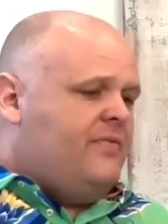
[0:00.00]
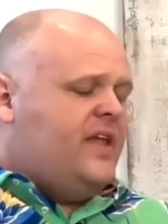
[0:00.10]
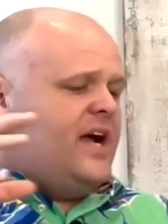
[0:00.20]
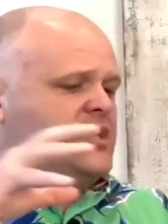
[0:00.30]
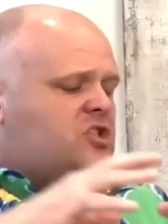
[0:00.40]
And
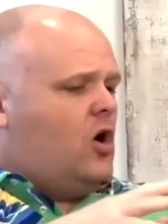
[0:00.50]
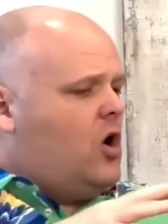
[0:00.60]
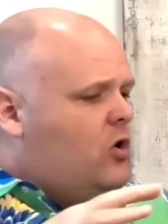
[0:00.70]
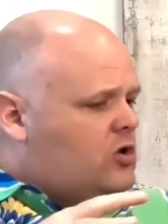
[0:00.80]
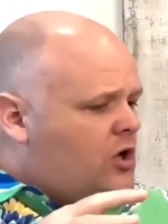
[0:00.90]
then I saw
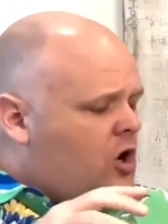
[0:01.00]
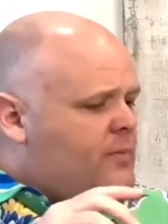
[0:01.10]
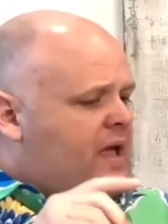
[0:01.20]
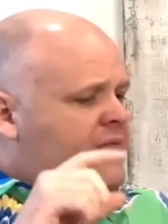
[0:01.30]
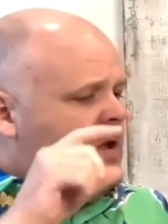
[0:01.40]

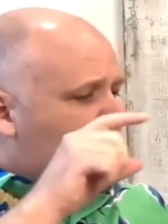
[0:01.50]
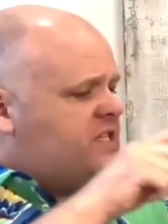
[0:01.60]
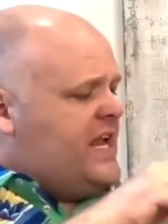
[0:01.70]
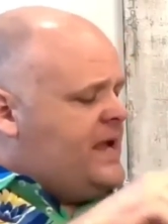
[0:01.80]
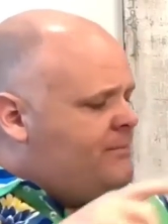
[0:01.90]
Oklahoma and there
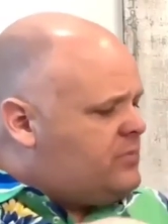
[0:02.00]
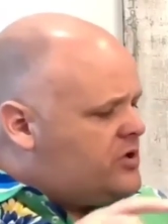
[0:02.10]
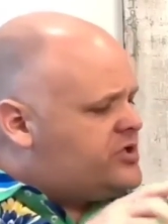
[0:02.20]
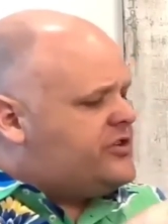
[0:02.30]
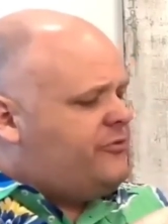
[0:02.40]
was
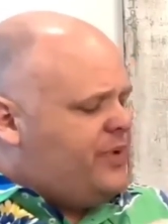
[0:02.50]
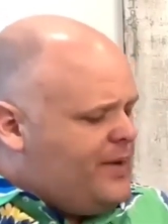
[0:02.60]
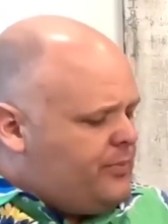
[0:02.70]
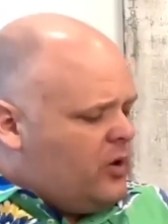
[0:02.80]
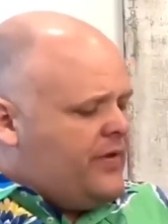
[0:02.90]
embers of
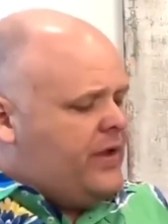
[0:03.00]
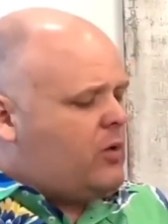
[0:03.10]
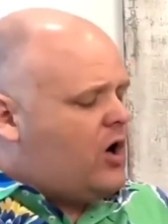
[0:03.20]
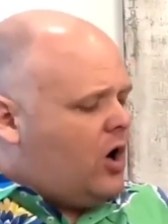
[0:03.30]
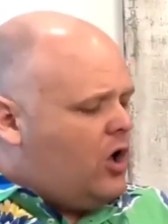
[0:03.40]
people and they
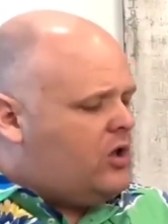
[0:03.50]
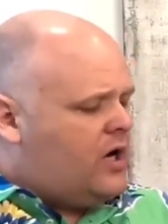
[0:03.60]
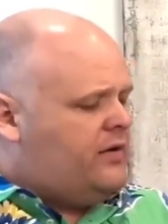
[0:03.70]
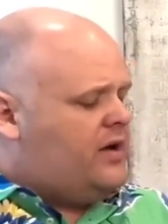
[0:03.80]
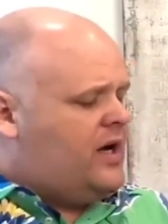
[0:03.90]
were all
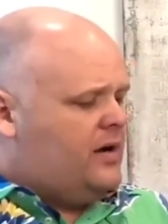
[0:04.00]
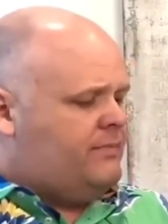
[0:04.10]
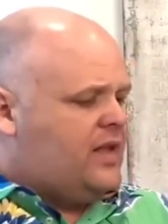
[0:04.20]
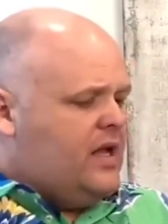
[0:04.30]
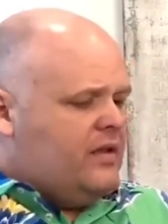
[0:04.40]
on
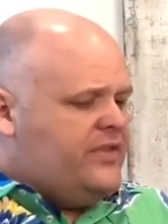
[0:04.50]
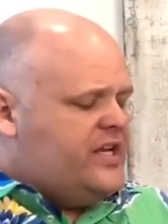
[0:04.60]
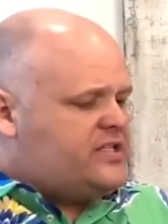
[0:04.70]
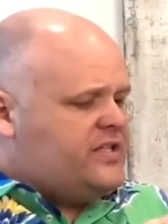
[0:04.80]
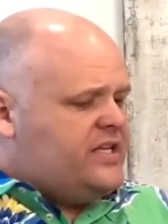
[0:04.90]
um,
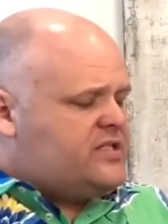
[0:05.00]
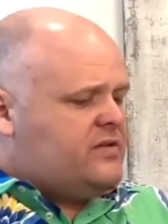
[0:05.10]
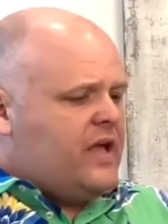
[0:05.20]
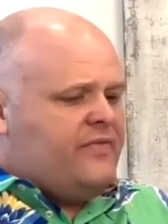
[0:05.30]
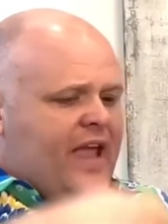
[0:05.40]
these, these,
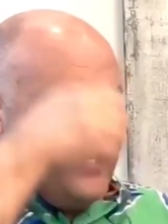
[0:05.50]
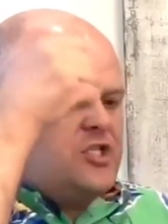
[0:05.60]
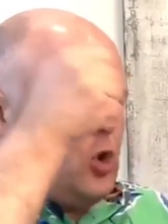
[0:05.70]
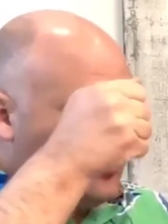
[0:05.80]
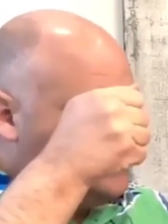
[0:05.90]
they
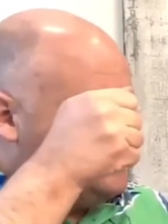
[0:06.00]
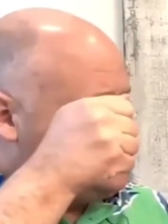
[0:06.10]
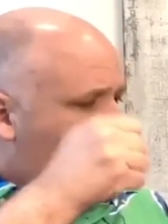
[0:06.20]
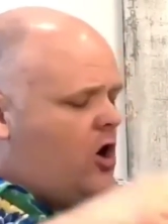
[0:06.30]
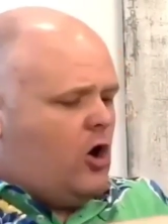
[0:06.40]
had
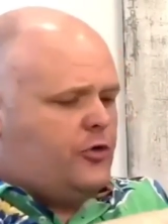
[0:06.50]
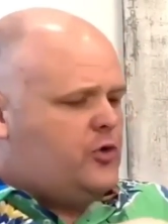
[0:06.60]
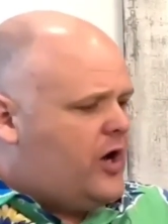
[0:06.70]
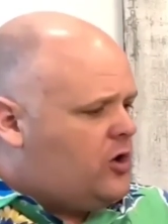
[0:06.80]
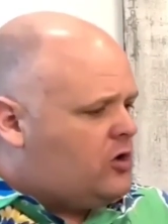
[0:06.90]
torches all
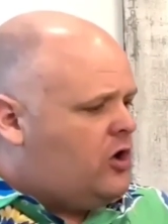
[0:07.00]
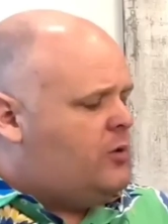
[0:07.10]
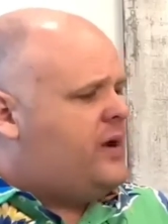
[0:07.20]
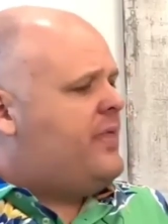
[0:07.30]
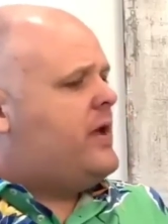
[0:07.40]
throughout
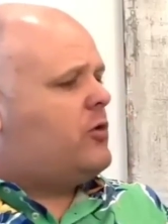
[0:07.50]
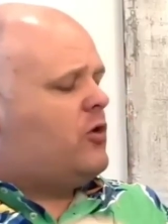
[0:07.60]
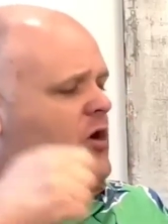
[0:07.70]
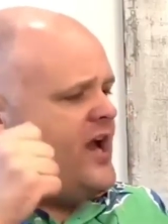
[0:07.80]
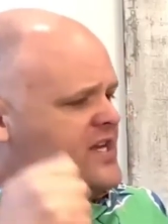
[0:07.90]
Oklahoma and they
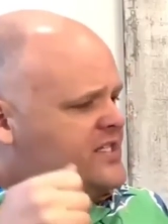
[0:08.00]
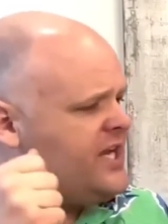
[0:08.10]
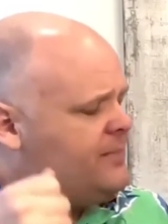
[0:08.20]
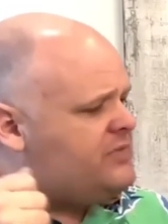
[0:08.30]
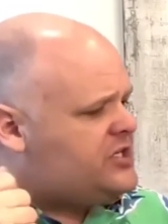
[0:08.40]
were
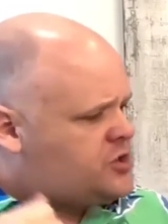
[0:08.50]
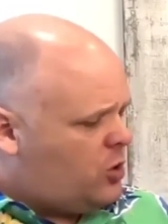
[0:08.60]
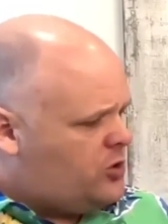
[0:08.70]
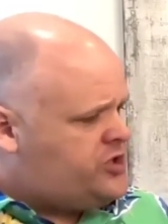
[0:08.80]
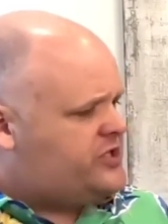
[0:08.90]
raising up these
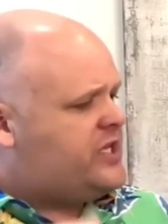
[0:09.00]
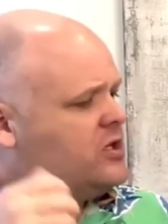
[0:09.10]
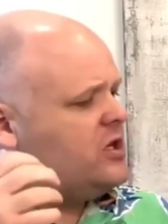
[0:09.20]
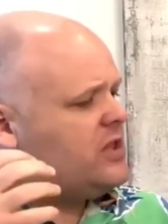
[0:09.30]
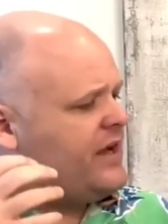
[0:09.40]
torches
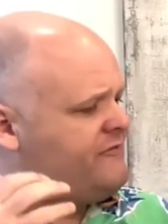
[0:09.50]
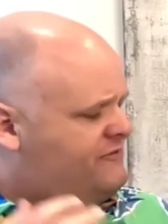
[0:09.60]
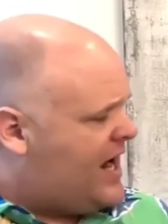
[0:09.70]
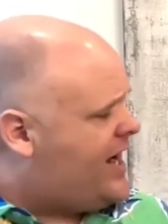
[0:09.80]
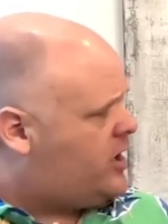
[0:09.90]
that looked like
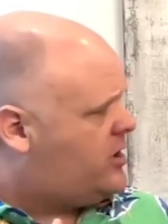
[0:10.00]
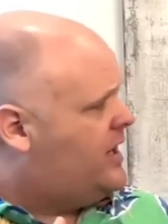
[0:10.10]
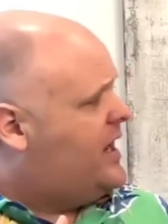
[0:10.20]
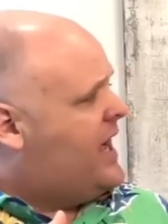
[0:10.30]
fire.